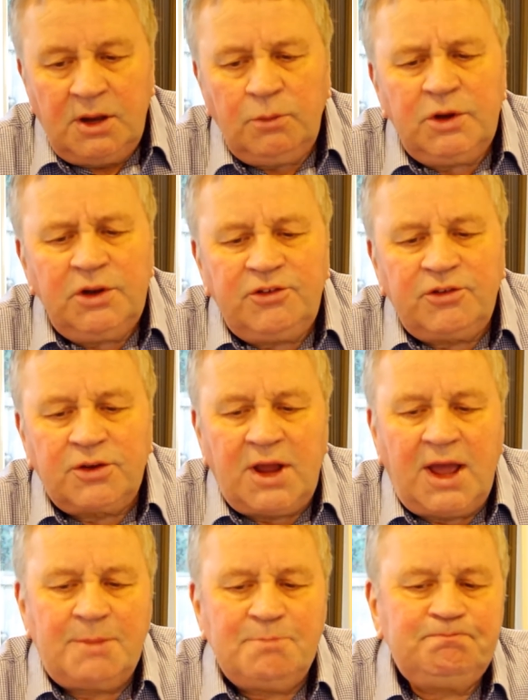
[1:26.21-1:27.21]
"What is your
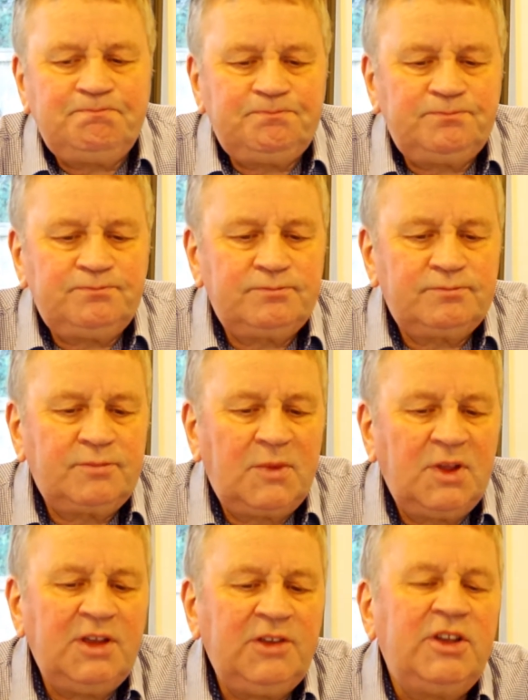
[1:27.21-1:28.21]
name?"
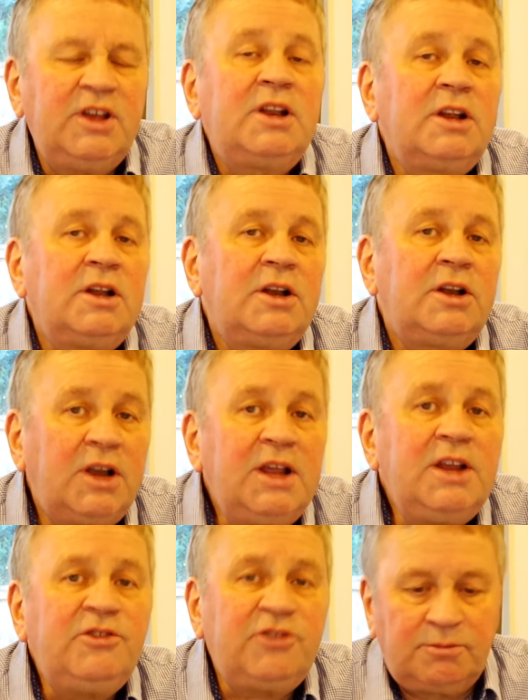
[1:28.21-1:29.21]
He said,
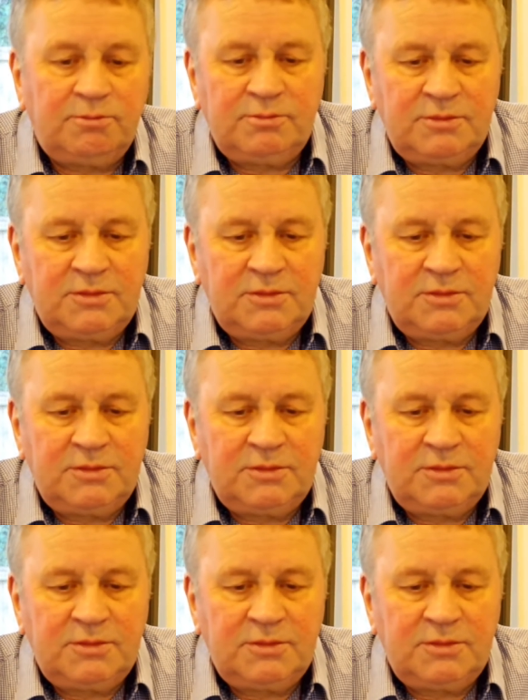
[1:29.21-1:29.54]
"Legion,"